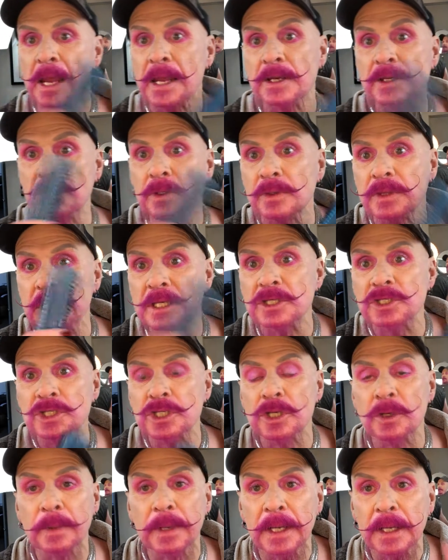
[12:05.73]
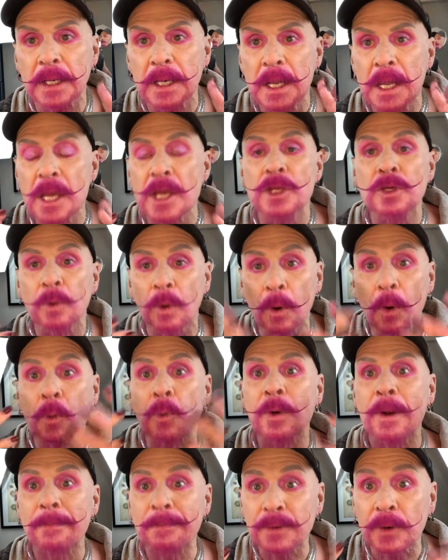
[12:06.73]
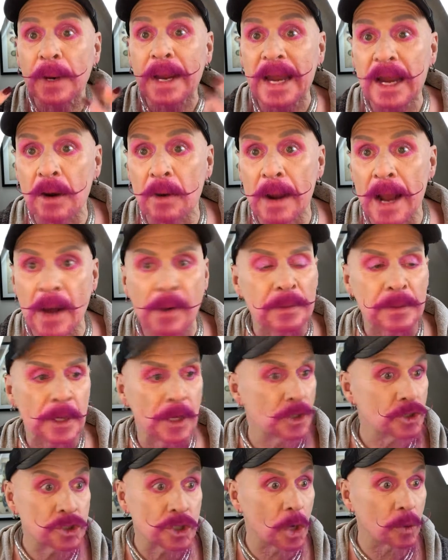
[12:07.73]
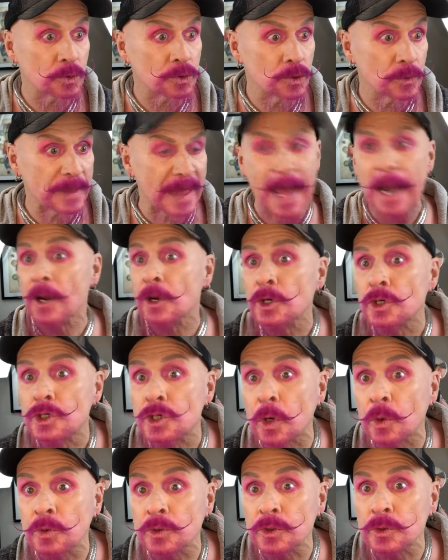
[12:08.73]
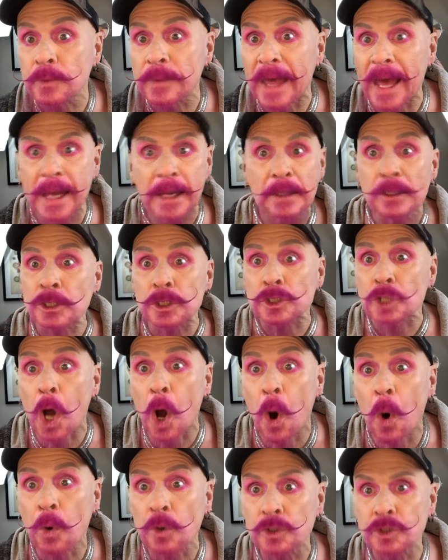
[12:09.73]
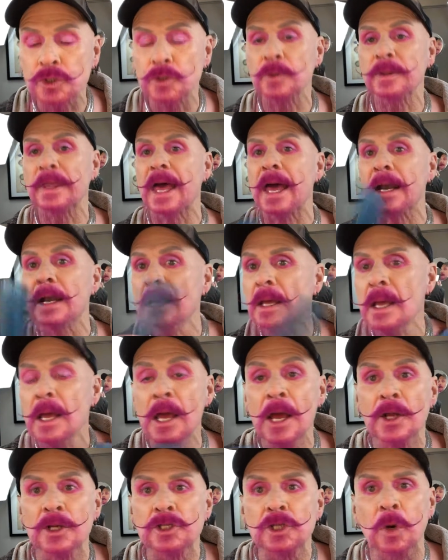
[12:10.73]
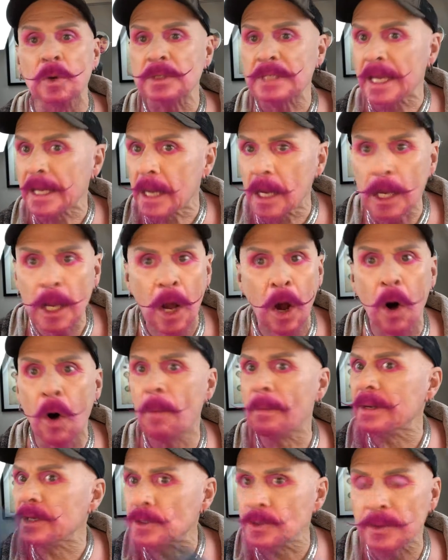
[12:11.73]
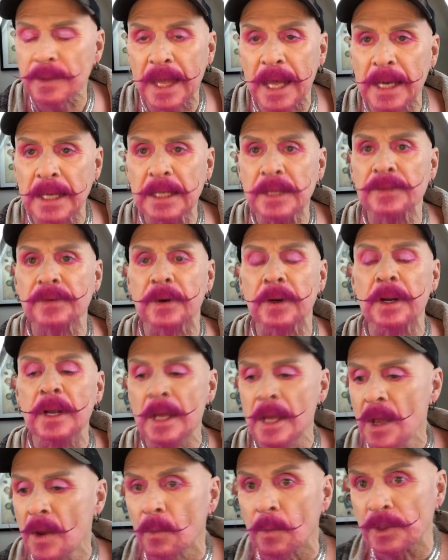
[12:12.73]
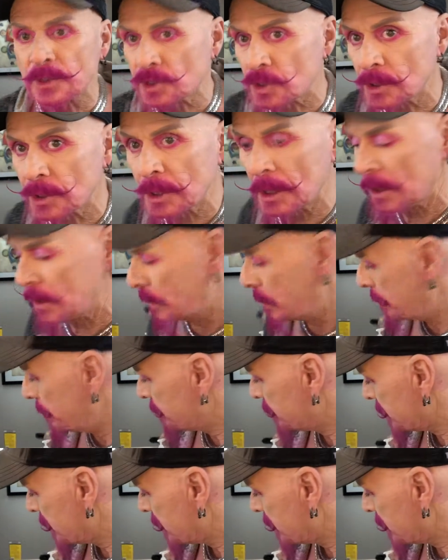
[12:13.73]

and do this to it. You will rip your hair out. Don't do that. Don't do that. Don't do that. Don't take a comb and do that either. What you do,